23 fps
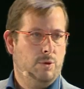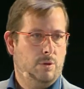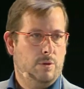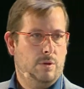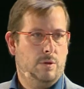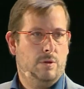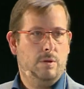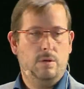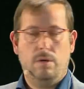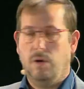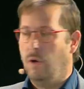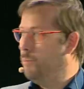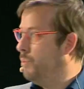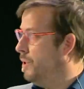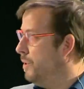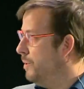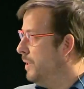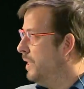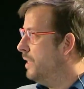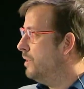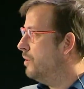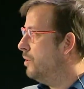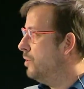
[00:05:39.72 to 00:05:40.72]
your
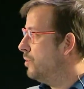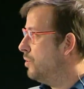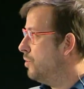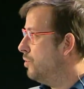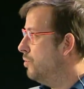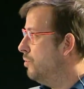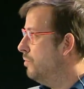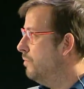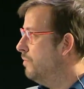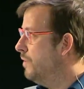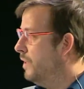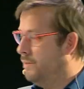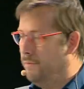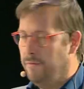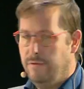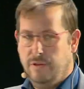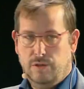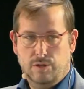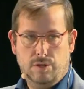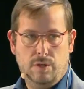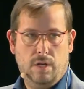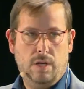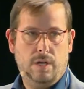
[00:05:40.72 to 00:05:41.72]
operators to
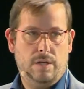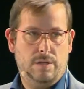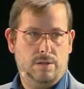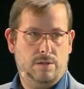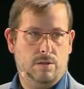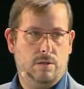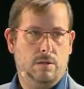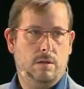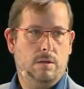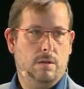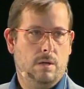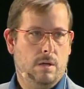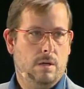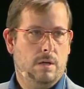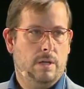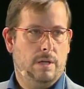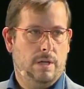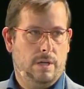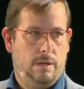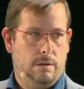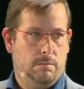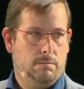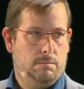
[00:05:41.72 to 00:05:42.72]
visualize
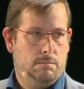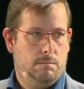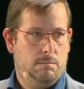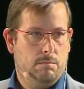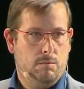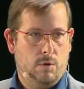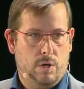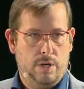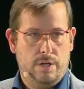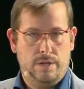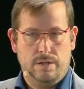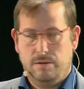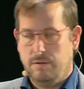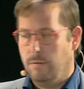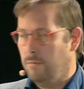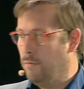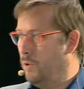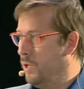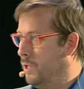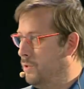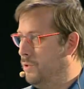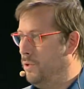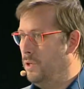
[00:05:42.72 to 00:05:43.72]
where, is,
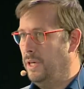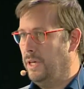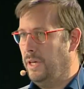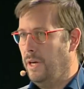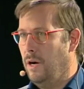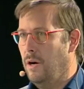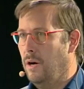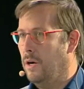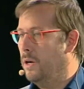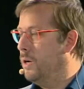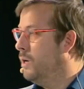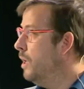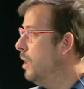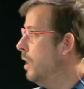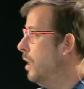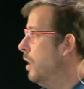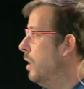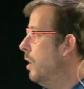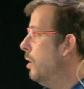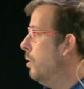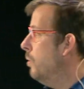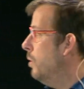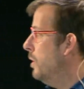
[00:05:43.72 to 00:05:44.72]
where the leaks are.
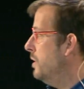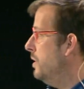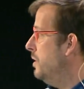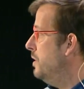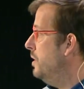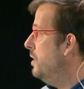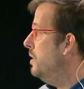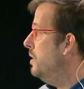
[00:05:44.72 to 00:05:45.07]
What is